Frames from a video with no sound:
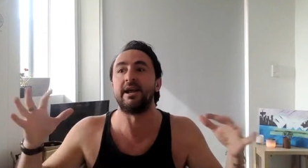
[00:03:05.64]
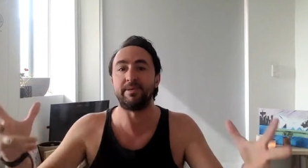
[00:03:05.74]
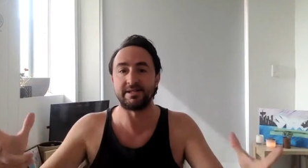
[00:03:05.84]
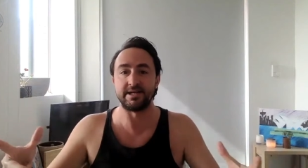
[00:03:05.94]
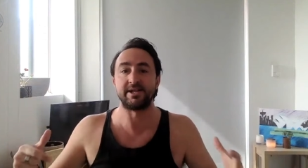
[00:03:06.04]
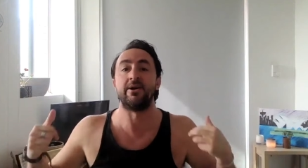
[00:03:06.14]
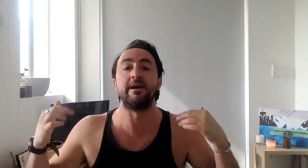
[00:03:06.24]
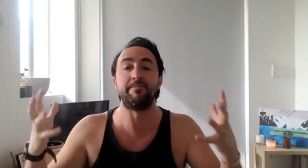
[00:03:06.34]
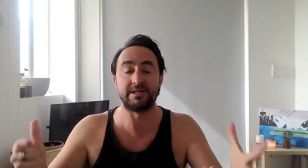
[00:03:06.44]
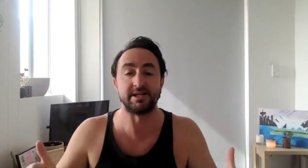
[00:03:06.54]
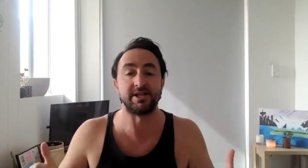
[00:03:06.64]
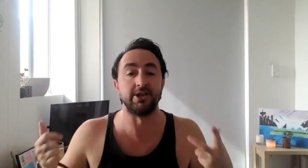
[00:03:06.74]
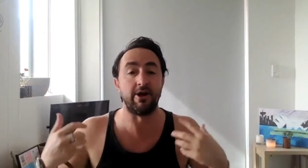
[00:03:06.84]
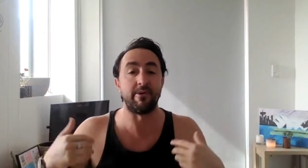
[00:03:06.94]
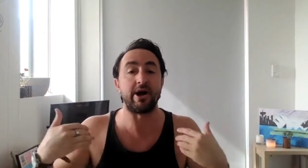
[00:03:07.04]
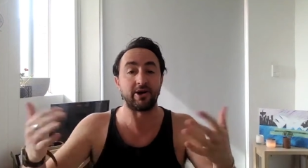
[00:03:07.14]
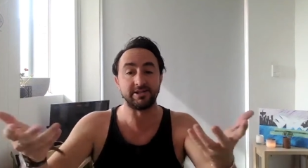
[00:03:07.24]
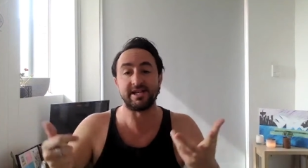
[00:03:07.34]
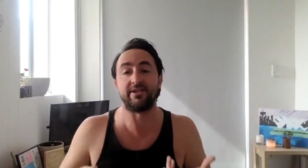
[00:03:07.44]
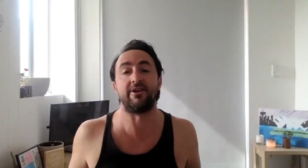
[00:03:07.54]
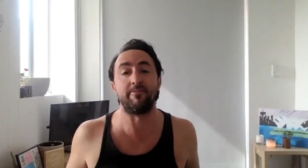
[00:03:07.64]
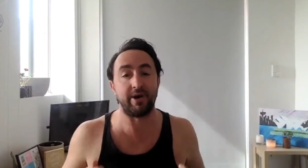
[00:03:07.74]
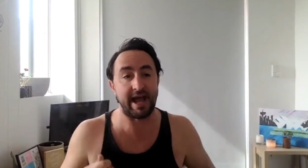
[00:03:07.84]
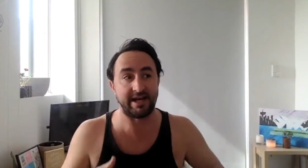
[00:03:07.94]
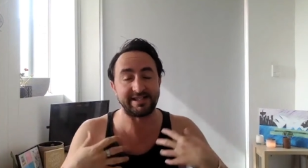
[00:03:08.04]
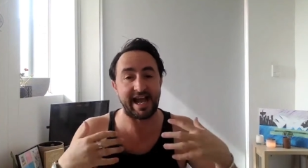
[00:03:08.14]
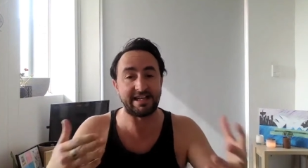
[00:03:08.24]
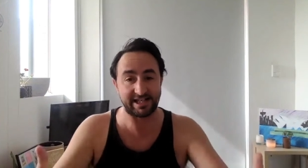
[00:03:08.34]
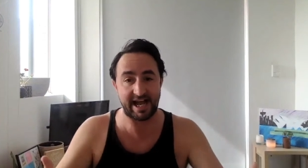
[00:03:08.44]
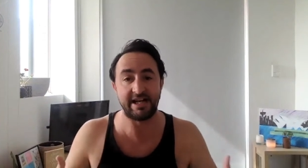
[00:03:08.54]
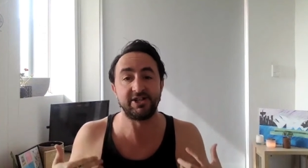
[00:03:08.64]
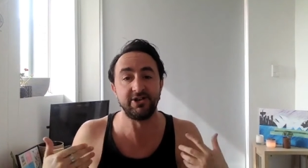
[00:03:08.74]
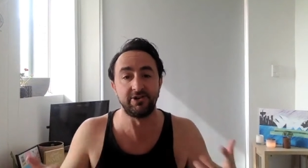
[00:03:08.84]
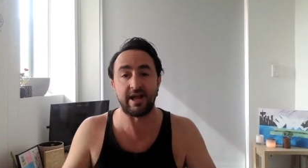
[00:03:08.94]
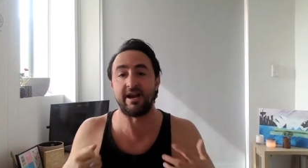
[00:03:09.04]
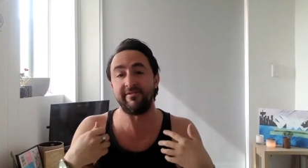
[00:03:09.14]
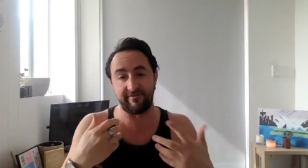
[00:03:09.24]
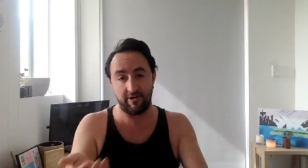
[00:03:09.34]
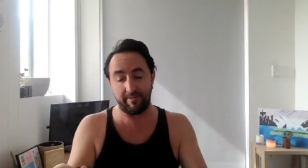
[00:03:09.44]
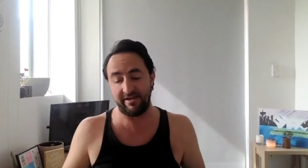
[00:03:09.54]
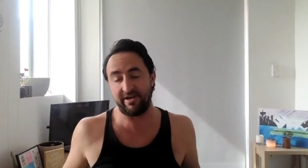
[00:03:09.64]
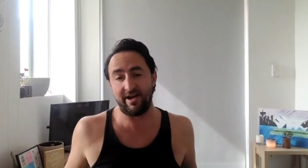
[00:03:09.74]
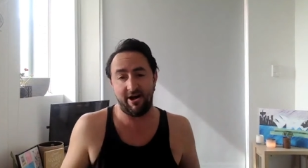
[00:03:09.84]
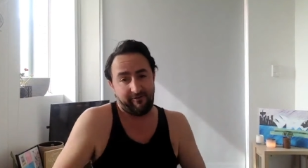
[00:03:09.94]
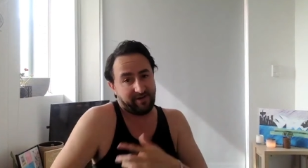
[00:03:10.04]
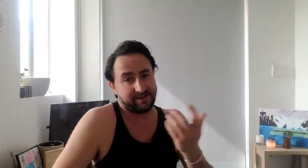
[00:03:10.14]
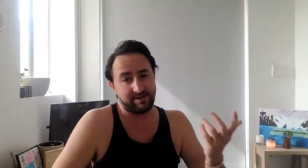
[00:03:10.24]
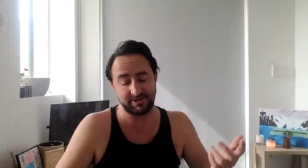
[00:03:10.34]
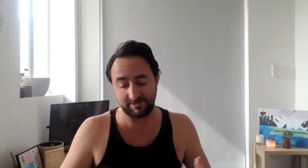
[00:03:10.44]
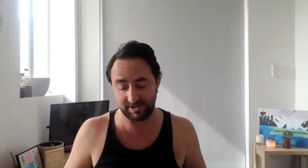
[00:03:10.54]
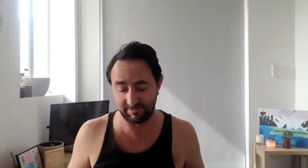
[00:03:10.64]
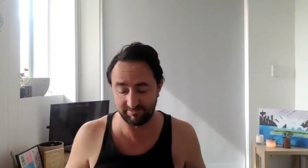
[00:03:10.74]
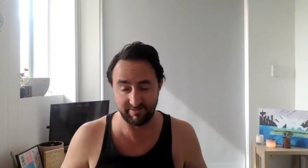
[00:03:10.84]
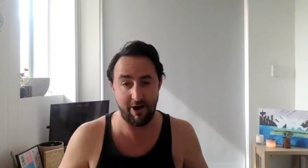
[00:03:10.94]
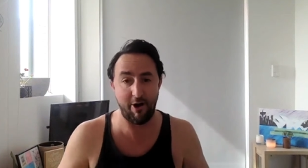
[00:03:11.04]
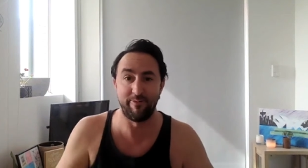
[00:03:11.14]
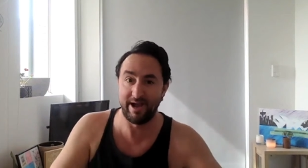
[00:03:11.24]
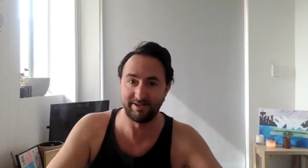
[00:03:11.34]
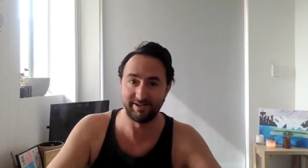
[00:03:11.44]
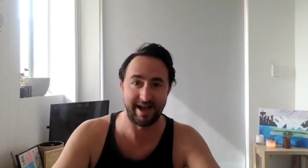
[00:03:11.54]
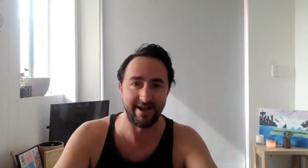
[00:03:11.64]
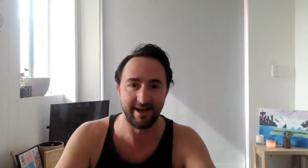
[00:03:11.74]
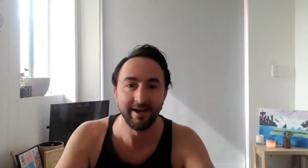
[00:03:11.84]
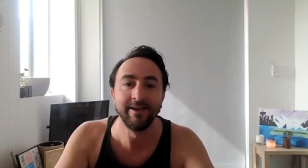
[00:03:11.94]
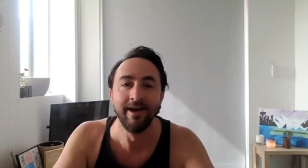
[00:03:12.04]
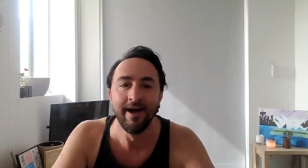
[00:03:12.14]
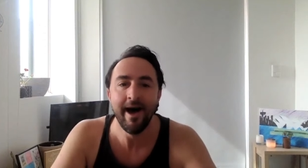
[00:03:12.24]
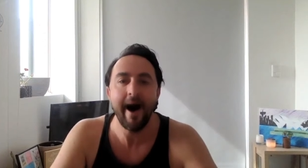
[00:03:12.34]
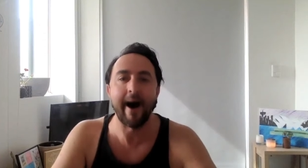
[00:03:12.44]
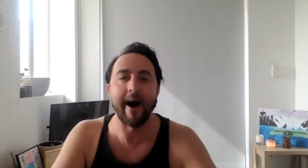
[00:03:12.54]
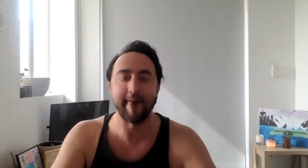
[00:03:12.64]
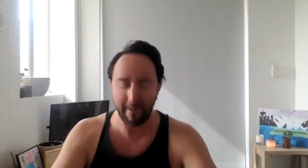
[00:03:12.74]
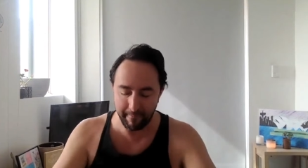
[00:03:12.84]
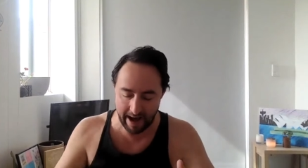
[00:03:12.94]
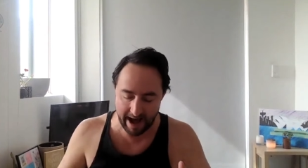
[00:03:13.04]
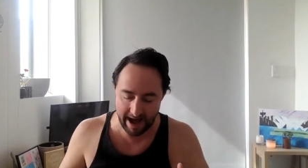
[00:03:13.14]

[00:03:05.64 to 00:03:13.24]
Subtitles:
A lot of my content that I put out is educational and informative, and hopefully sometimes I hope entertaining. I'm